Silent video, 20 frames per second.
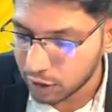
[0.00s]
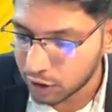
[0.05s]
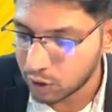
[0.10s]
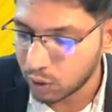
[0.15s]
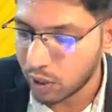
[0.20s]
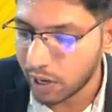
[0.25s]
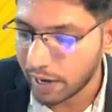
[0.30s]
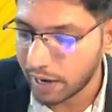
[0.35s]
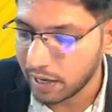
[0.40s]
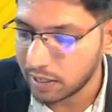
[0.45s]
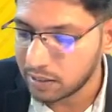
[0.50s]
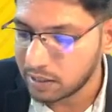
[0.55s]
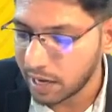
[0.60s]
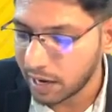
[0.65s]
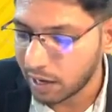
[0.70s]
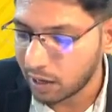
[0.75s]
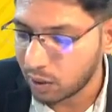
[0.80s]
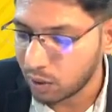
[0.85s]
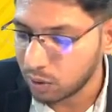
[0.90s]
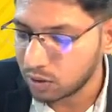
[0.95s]
issued against the
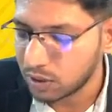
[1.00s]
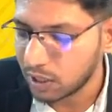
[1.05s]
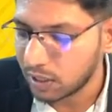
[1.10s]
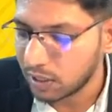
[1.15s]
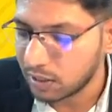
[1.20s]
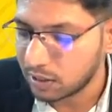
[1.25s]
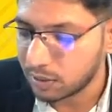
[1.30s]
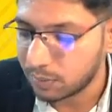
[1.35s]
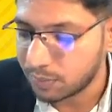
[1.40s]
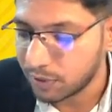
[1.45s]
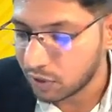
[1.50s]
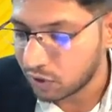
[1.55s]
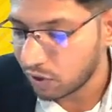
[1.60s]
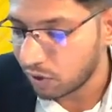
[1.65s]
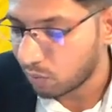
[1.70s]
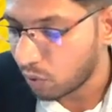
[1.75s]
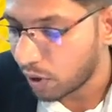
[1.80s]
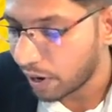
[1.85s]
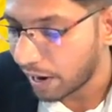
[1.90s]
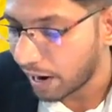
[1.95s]
accused under
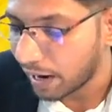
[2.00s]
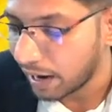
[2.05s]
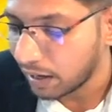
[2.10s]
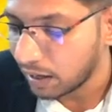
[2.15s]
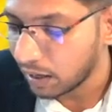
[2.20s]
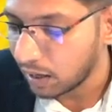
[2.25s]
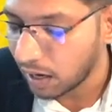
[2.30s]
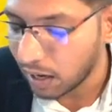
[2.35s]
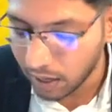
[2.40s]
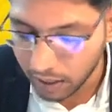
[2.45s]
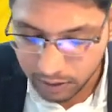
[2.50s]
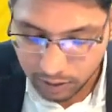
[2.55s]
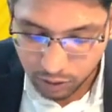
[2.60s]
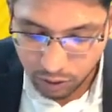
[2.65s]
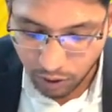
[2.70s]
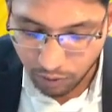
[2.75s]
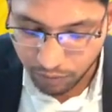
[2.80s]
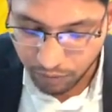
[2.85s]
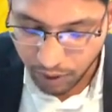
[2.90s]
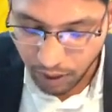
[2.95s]
subsection 1 until a
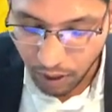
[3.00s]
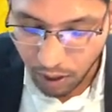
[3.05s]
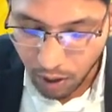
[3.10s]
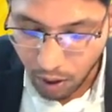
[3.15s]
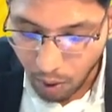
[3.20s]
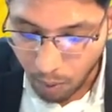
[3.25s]
list of the